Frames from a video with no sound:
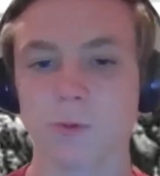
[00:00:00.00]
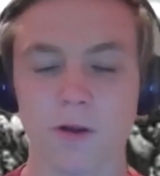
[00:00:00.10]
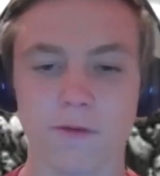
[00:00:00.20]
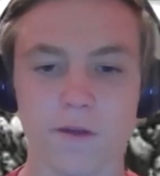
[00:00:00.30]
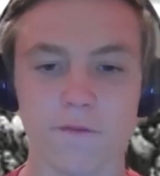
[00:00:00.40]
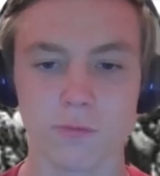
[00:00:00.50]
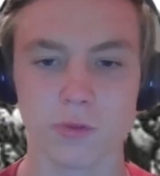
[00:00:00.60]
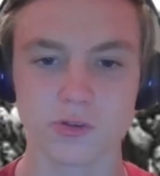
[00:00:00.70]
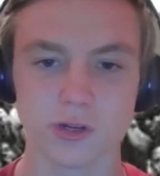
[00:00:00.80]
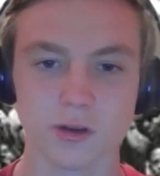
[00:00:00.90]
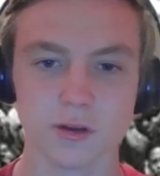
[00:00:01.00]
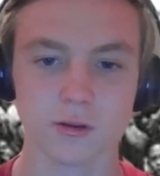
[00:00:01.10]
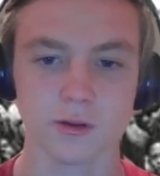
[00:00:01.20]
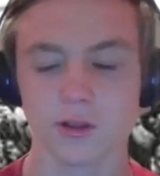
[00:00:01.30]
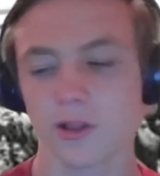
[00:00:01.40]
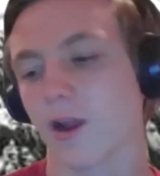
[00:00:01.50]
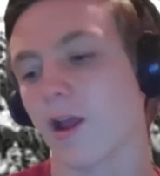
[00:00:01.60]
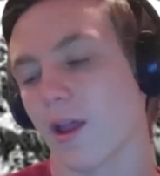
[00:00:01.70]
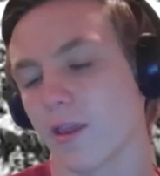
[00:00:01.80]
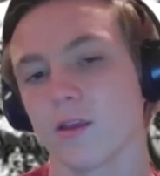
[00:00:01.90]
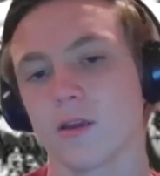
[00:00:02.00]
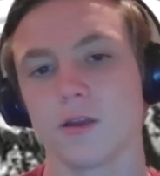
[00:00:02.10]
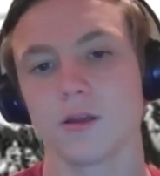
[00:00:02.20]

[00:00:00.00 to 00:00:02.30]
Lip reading: they'll just add ads, right? They just put ads in.